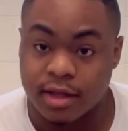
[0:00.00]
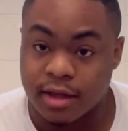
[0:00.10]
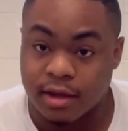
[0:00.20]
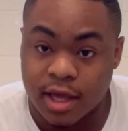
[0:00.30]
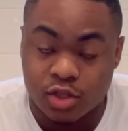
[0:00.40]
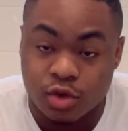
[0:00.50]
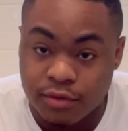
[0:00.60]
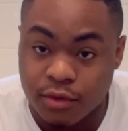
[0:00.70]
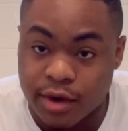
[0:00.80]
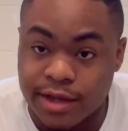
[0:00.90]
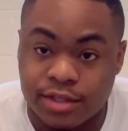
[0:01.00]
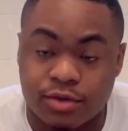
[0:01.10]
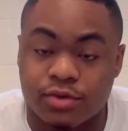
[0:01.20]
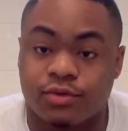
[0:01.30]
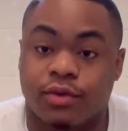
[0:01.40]

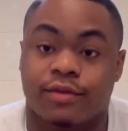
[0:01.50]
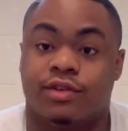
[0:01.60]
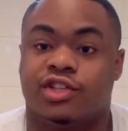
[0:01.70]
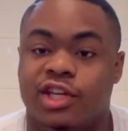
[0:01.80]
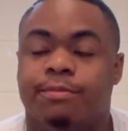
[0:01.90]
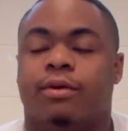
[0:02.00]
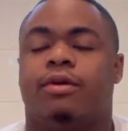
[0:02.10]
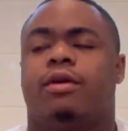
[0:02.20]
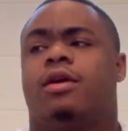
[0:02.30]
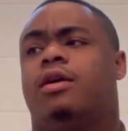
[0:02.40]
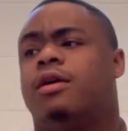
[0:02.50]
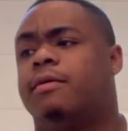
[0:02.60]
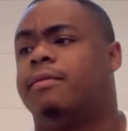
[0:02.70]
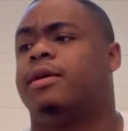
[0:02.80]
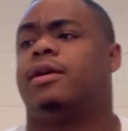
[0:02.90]
K24a2s for even cheaper,
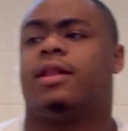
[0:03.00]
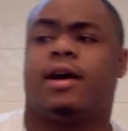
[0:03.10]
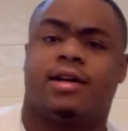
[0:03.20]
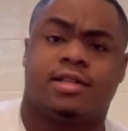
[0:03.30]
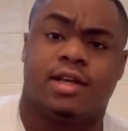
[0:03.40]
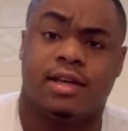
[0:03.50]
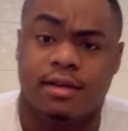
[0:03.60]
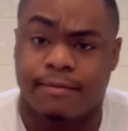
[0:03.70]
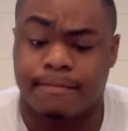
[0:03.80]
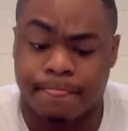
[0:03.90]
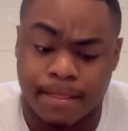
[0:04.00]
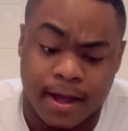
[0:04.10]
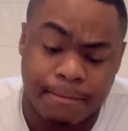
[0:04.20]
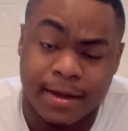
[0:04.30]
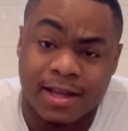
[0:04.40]
but like I say, I
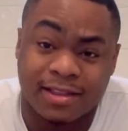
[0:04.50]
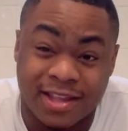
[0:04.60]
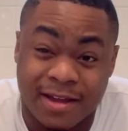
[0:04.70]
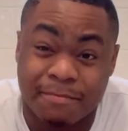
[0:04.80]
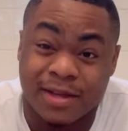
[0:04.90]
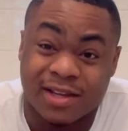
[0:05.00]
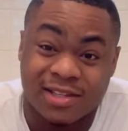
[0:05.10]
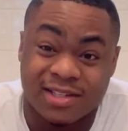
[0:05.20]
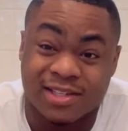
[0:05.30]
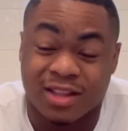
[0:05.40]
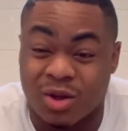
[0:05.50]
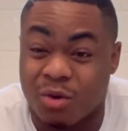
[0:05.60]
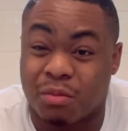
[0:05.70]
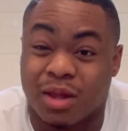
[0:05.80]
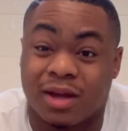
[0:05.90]
paid that because it's a
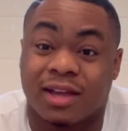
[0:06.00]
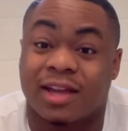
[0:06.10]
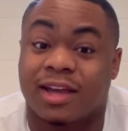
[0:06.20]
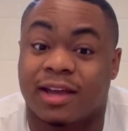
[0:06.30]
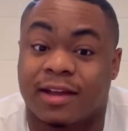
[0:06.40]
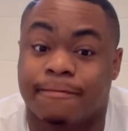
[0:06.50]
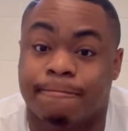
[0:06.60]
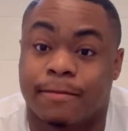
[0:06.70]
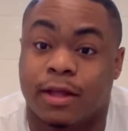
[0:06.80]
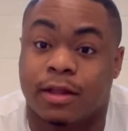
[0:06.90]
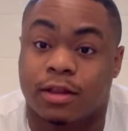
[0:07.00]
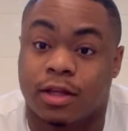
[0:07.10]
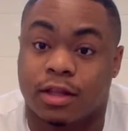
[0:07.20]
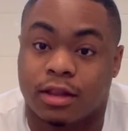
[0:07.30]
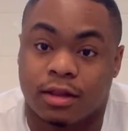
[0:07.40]
long block and
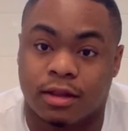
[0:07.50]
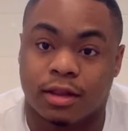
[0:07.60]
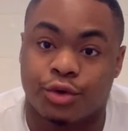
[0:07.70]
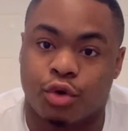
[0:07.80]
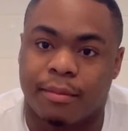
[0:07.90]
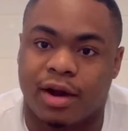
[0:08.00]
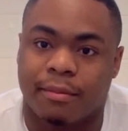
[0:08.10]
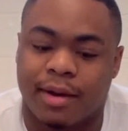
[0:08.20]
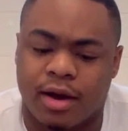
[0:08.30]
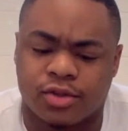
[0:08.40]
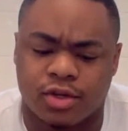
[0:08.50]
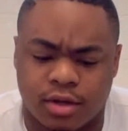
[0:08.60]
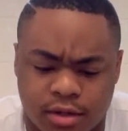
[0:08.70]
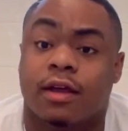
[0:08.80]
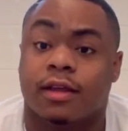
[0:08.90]
the little amount of miles on
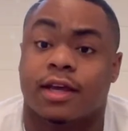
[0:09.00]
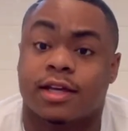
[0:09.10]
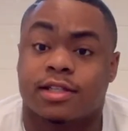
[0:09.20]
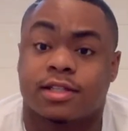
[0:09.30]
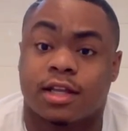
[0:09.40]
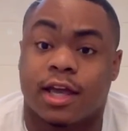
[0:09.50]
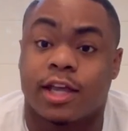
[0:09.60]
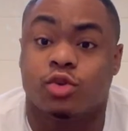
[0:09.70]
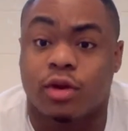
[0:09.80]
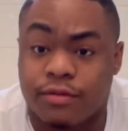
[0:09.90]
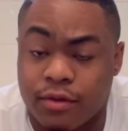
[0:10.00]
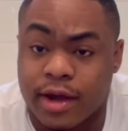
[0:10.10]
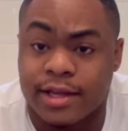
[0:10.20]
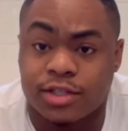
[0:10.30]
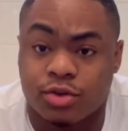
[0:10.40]
it. Yes, the
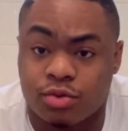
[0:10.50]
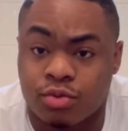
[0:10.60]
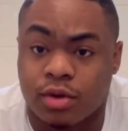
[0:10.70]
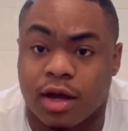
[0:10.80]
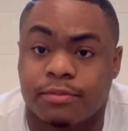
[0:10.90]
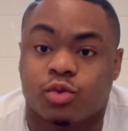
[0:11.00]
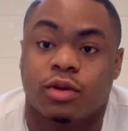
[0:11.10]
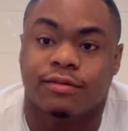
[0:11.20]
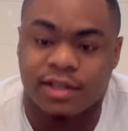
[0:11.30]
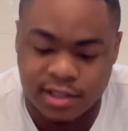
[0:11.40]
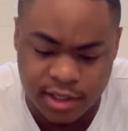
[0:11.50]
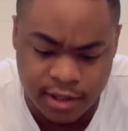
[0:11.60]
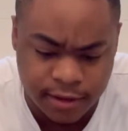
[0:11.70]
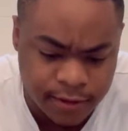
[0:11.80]
K24a2 comes with VTEC,